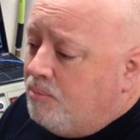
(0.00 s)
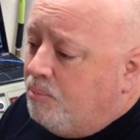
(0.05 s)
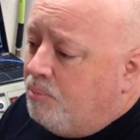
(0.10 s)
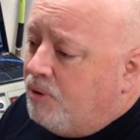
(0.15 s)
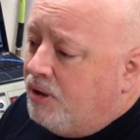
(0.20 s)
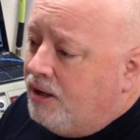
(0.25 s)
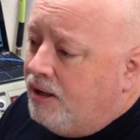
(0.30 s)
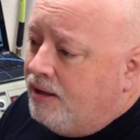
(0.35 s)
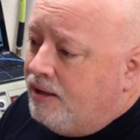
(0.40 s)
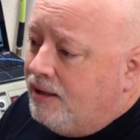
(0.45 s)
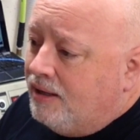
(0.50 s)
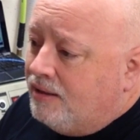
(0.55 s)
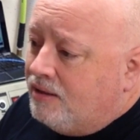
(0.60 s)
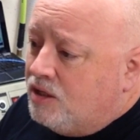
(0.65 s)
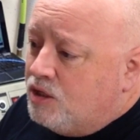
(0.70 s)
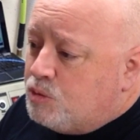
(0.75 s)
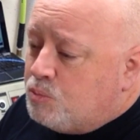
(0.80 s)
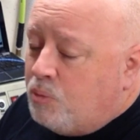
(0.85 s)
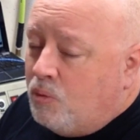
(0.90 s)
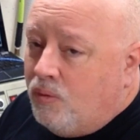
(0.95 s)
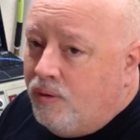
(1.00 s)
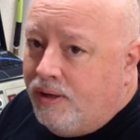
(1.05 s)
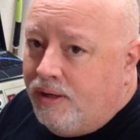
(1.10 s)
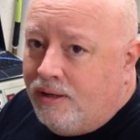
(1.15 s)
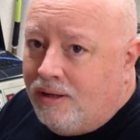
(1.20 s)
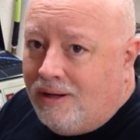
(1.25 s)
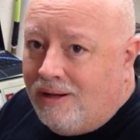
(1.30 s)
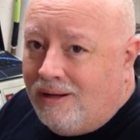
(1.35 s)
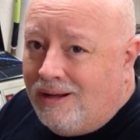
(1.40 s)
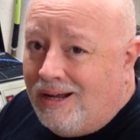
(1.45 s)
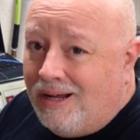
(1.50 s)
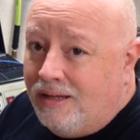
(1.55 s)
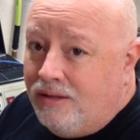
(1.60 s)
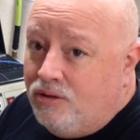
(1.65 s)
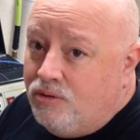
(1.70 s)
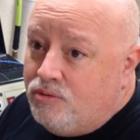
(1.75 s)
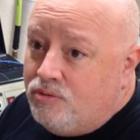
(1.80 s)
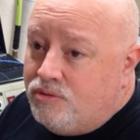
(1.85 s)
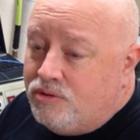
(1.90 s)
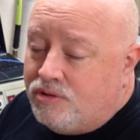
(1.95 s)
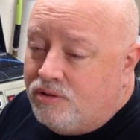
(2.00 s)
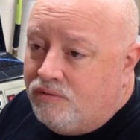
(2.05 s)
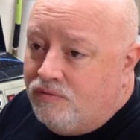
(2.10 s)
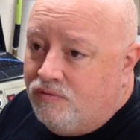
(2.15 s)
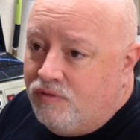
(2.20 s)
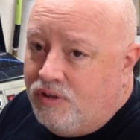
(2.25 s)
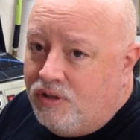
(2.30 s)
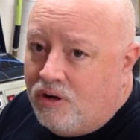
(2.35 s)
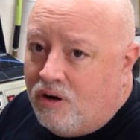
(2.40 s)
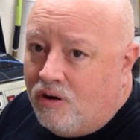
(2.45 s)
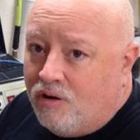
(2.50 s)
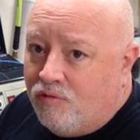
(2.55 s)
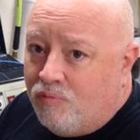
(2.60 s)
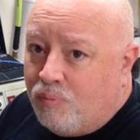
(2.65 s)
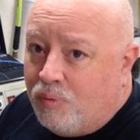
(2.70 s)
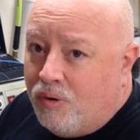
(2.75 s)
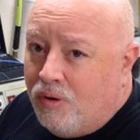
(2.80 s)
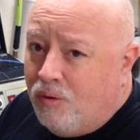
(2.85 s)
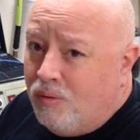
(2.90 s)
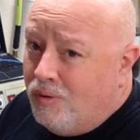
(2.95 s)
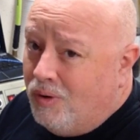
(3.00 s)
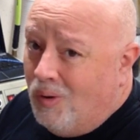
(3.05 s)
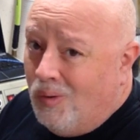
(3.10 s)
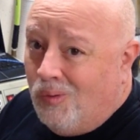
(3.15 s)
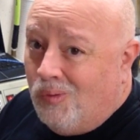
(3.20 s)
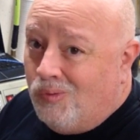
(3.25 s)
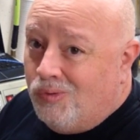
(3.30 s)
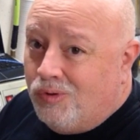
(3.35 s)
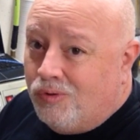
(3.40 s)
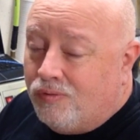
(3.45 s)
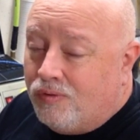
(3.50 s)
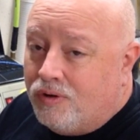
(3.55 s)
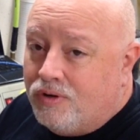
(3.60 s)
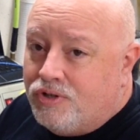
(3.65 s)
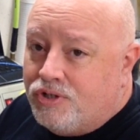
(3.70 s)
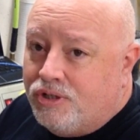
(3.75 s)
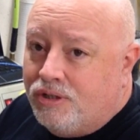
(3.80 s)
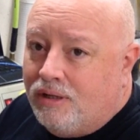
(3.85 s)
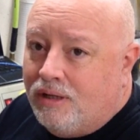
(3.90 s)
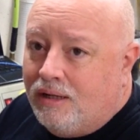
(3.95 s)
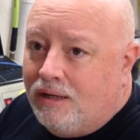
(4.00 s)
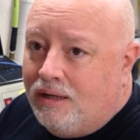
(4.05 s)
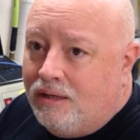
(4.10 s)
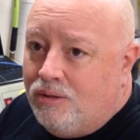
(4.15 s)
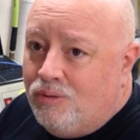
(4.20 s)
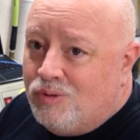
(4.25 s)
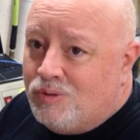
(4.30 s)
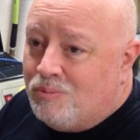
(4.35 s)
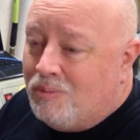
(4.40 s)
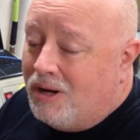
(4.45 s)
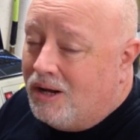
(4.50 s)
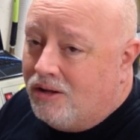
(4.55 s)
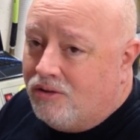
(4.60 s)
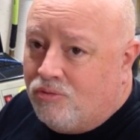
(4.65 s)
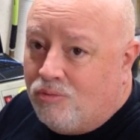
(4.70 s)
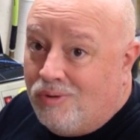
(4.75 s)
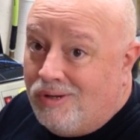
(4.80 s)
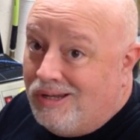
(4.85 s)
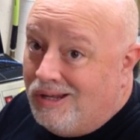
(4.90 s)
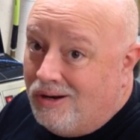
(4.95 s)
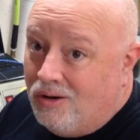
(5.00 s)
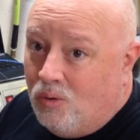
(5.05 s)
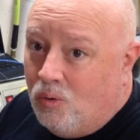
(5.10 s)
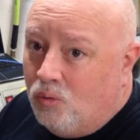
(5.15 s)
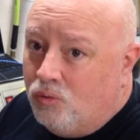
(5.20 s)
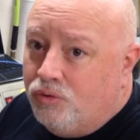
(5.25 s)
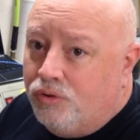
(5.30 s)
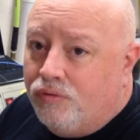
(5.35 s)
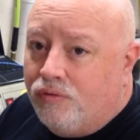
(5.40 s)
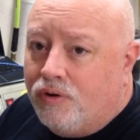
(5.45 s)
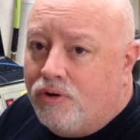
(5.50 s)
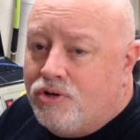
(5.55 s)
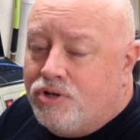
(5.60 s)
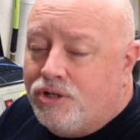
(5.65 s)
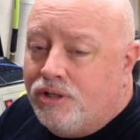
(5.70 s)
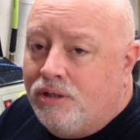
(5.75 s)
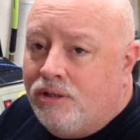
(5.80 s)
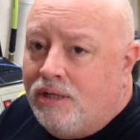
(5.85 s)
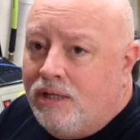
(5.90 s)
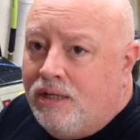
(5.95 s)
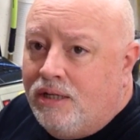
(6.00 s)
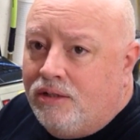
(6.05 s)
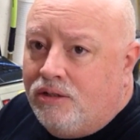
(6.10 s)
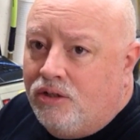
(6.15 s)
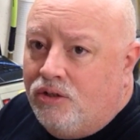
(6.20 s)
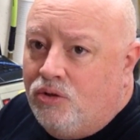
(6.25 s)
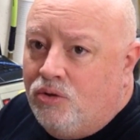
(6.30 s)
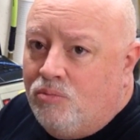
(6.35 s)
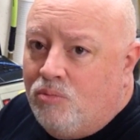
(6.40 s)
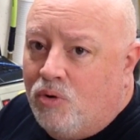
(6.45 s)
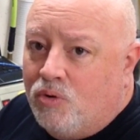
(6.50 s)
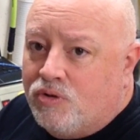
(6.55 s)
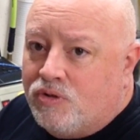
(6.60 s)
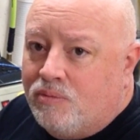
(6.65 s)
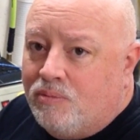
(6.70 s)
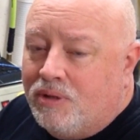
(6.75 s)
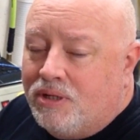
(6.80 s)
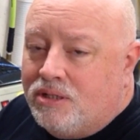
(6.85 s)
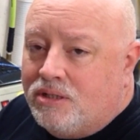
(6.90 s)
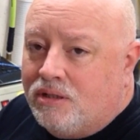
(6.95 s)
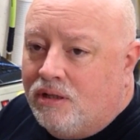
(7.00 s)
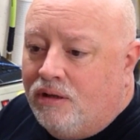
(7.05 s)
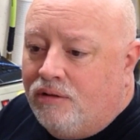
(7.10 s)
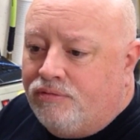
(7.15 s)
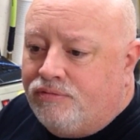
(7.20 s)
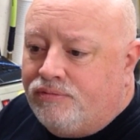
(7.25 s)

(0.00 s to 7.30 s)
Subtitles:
but at this point I use VCarve Pro, an older version, and I use Mach 3, an older version, to do most of my stuff.